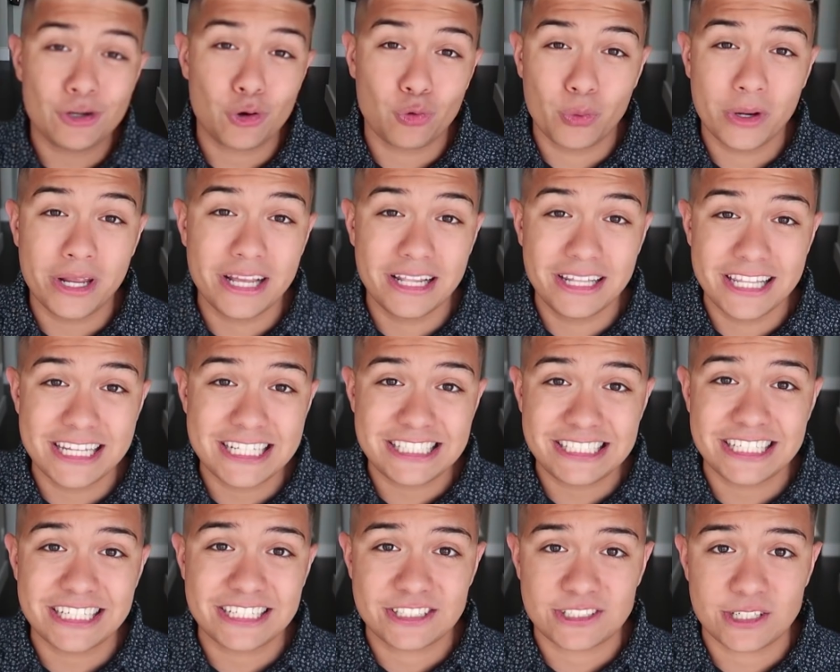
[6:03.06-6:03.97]
in a
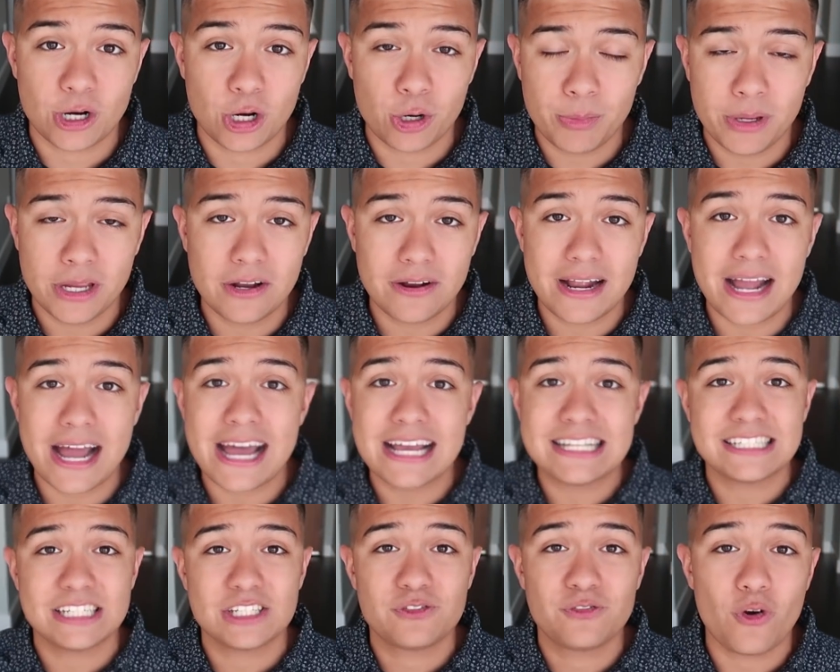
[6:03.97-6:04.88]
realistic term here,
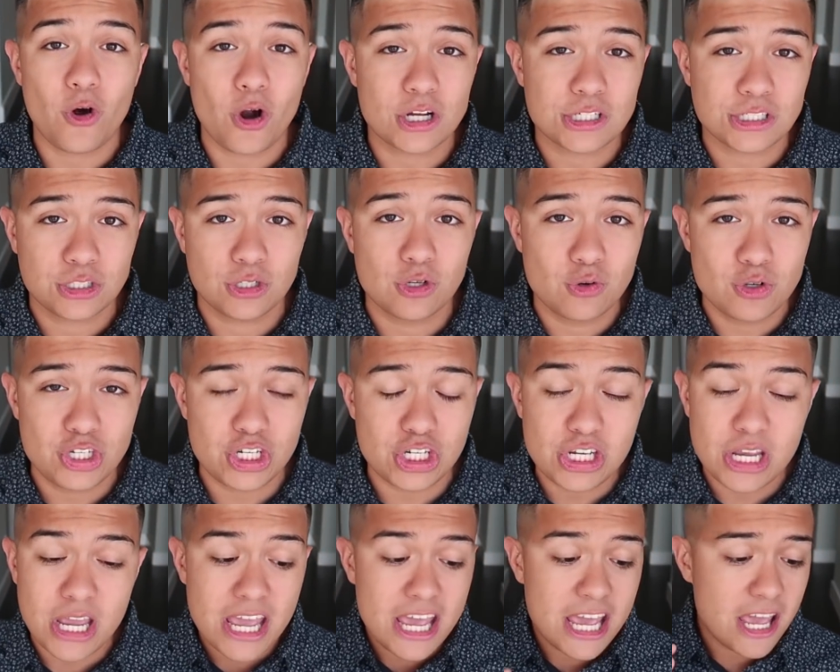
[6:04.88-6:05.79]
guys, as far as
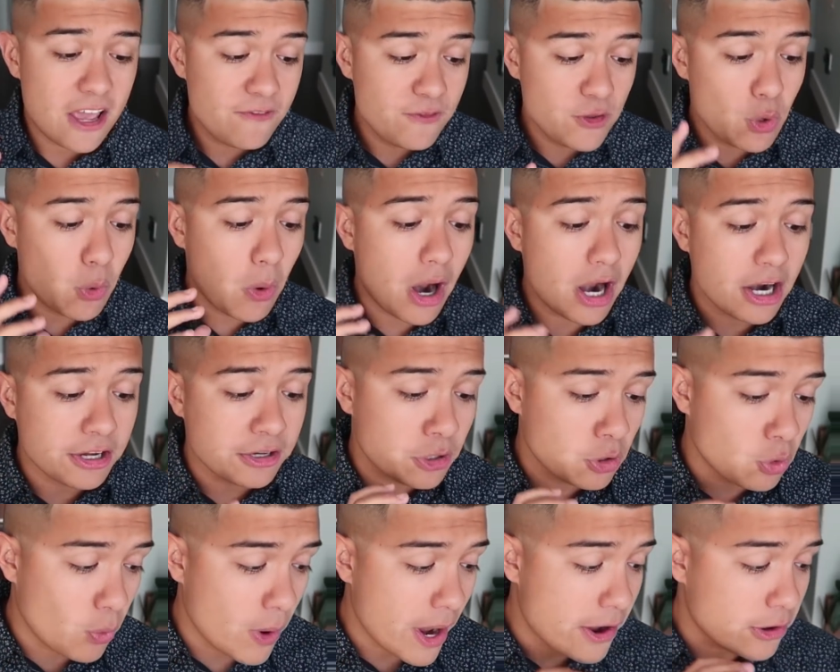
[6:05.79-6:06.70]
Gucci, if you are
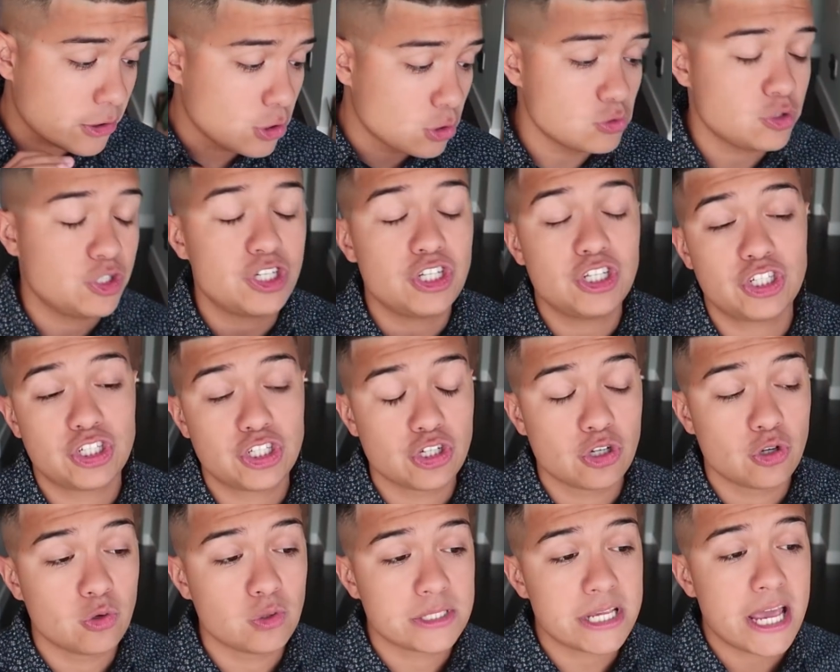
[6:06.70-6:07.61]
gonna wear Gucci
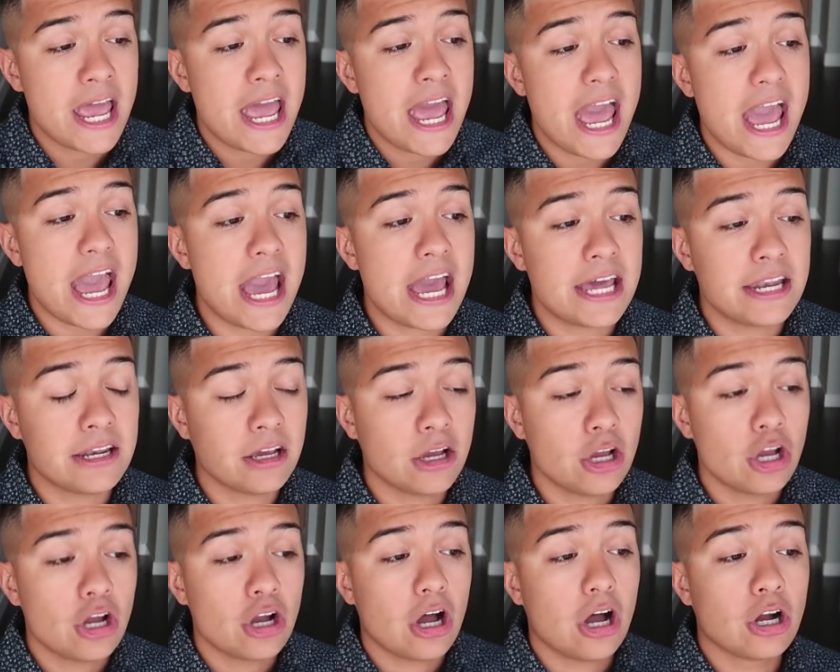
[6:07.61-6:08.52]
shoes and
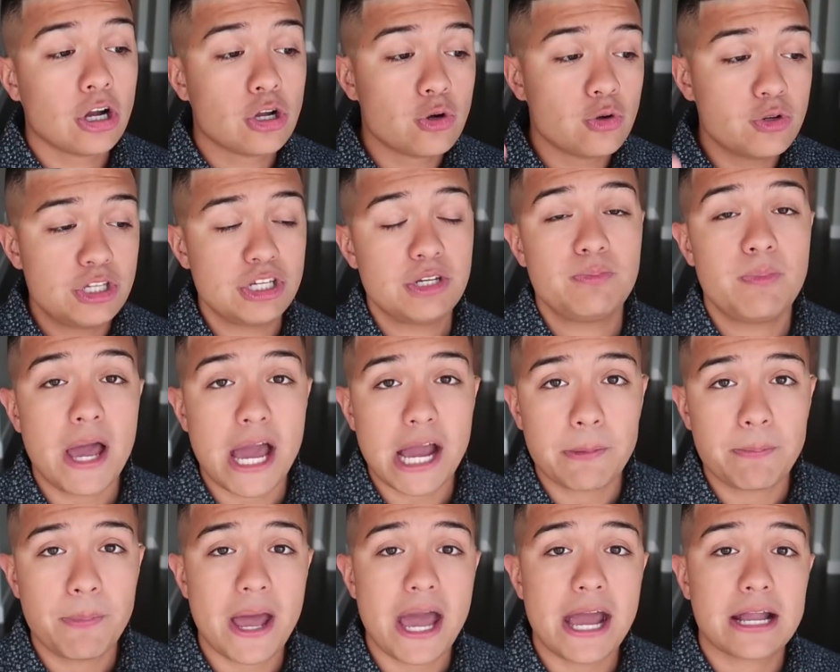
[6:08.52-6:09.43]
a Gucci
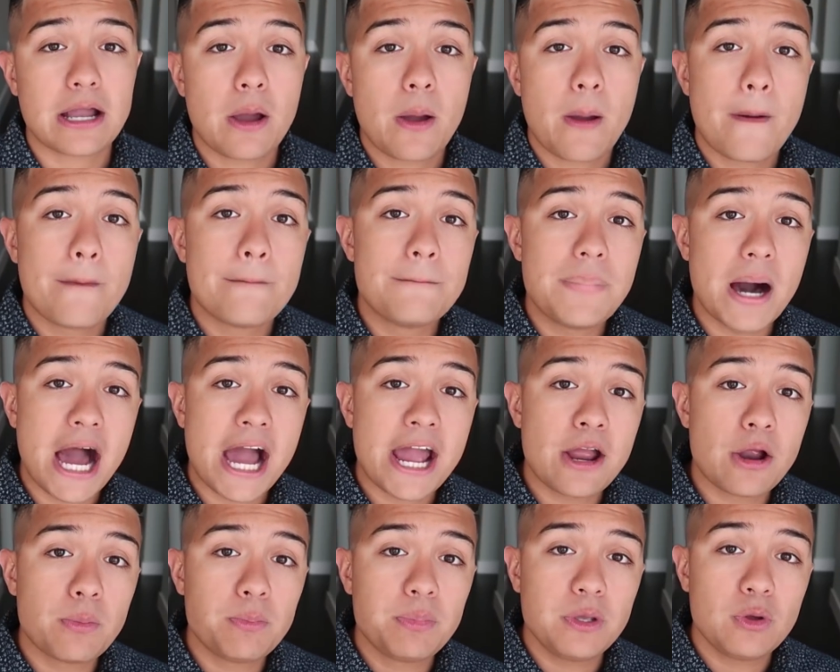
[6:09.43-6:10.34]
backpack,
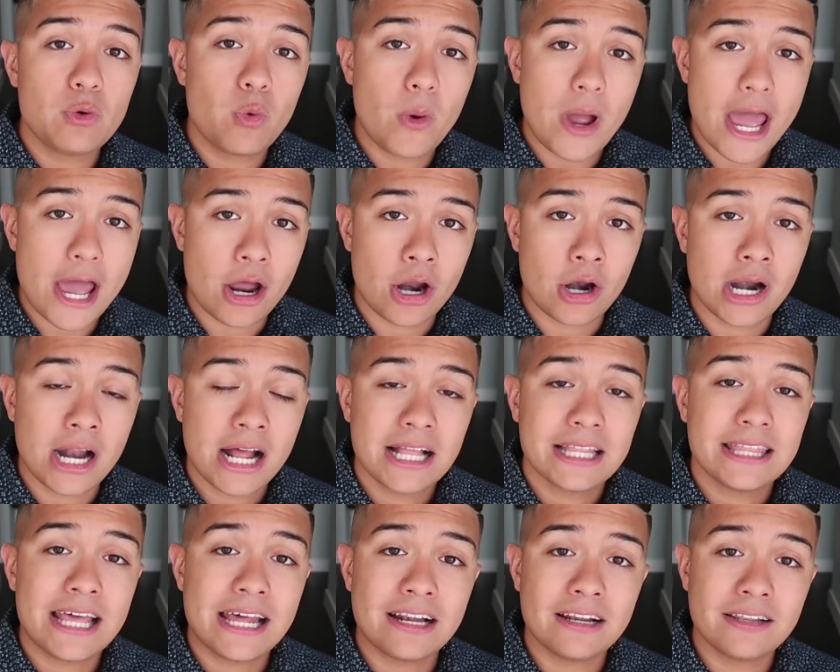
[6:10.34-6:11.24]
buyer
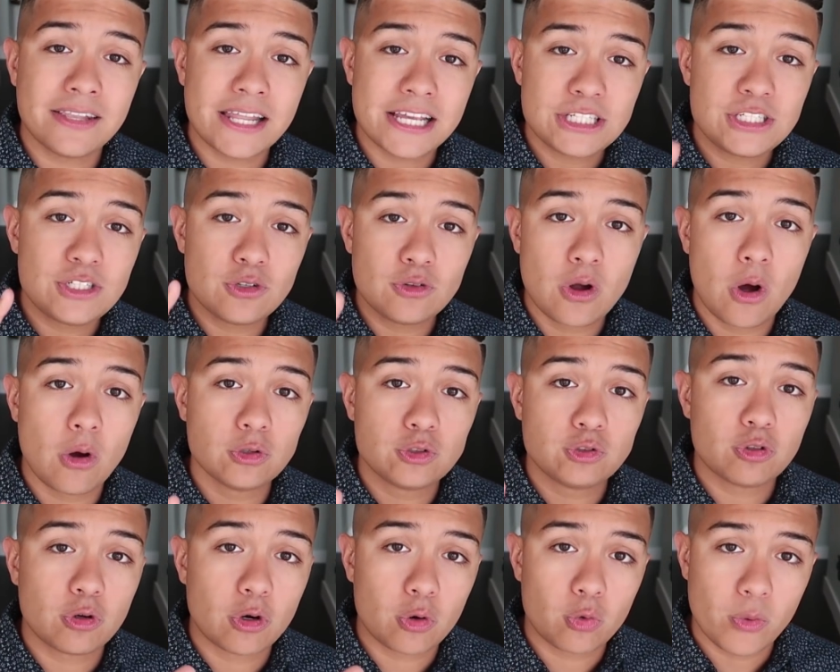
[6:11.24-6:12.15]
beware that unless you go
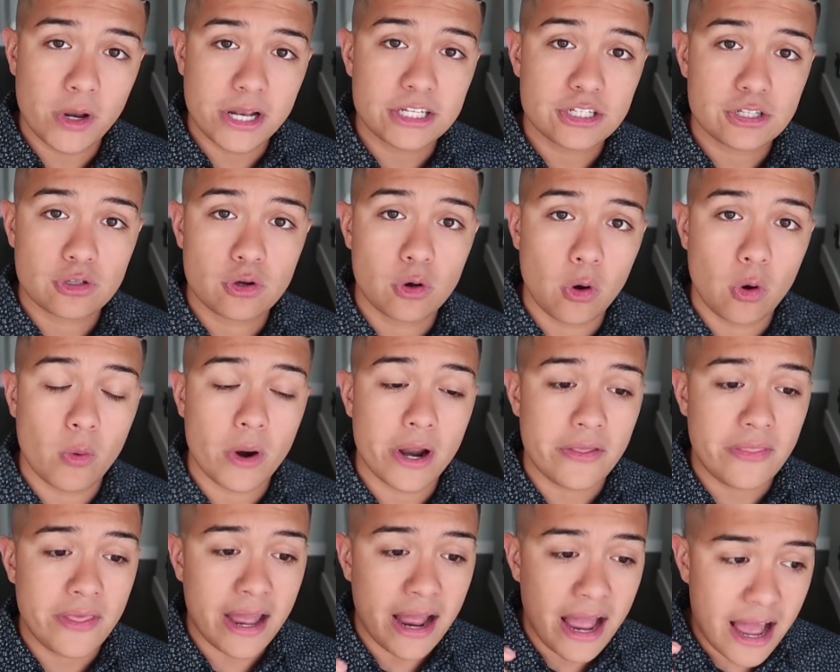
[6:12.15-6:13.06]
to a rich school
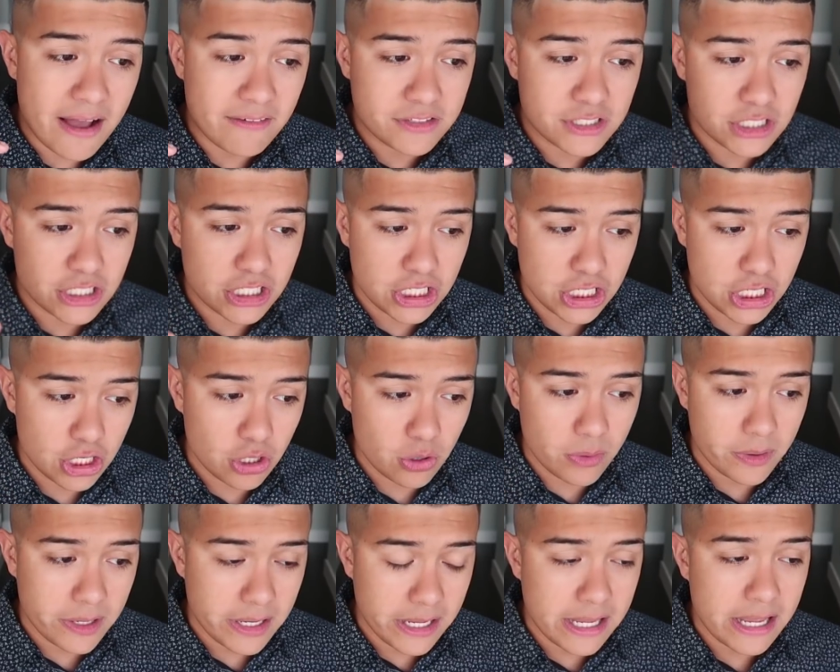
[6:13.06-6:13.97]
where they have
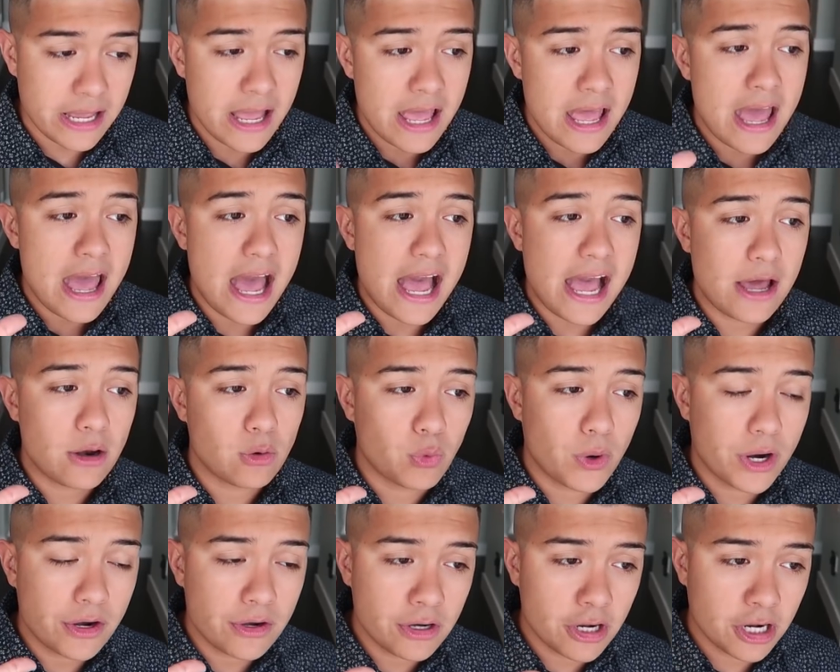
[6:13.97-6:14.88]
security
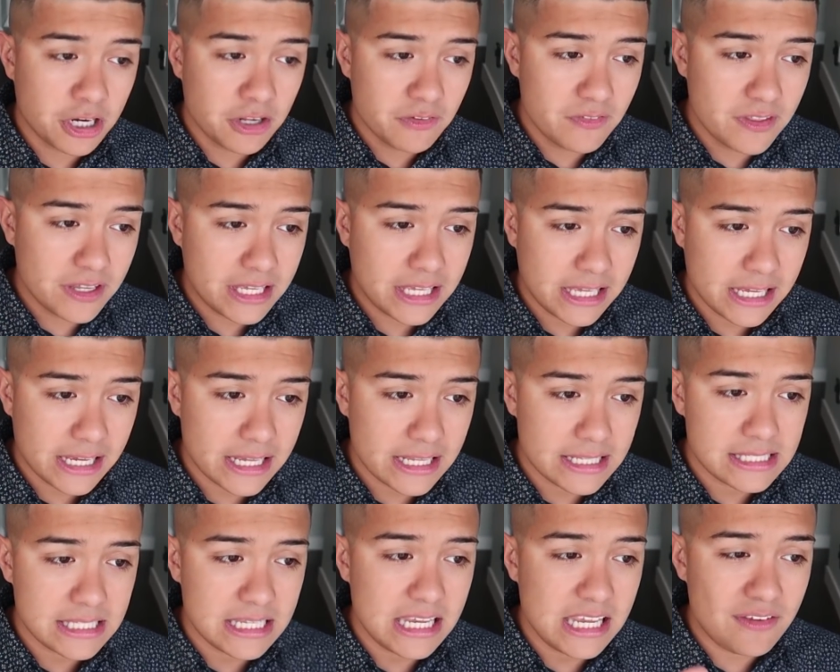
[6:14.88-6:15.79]
and where none of the
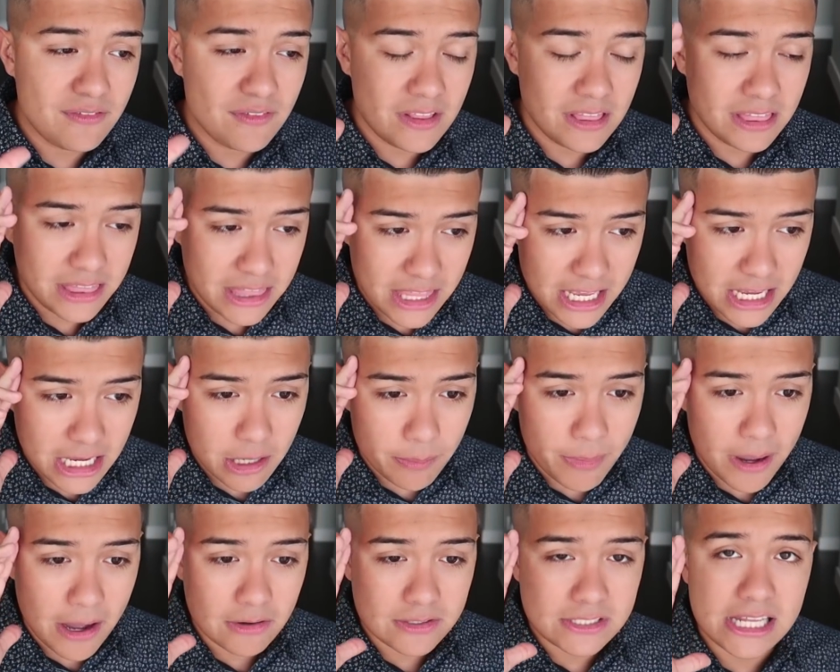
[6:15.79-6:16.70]
kids even think
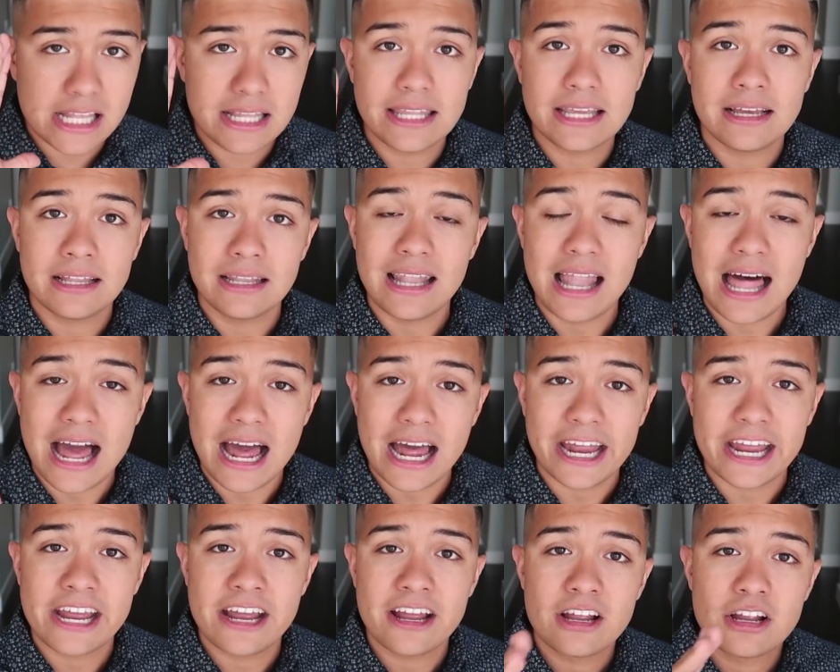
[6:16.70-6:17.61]
about telling a
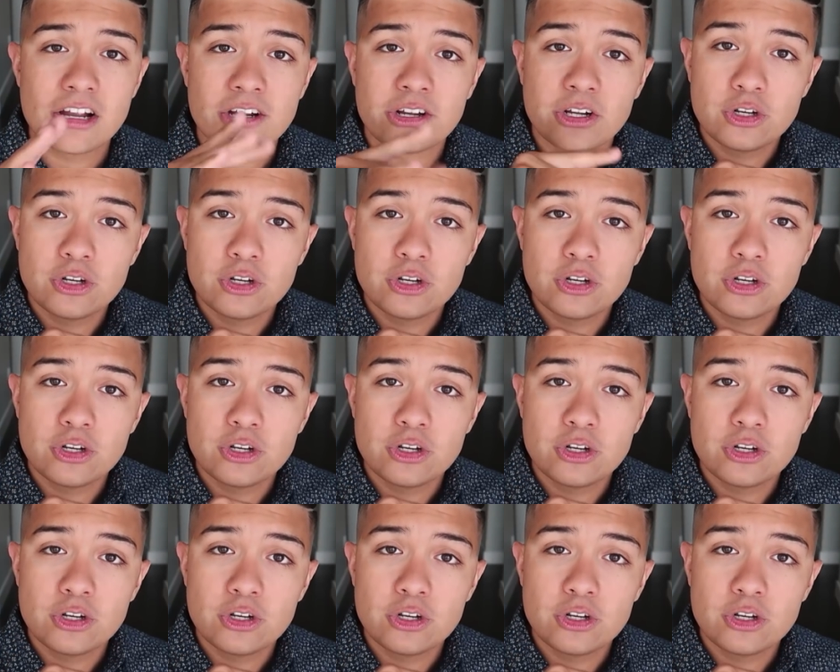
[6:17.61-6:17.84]
lie,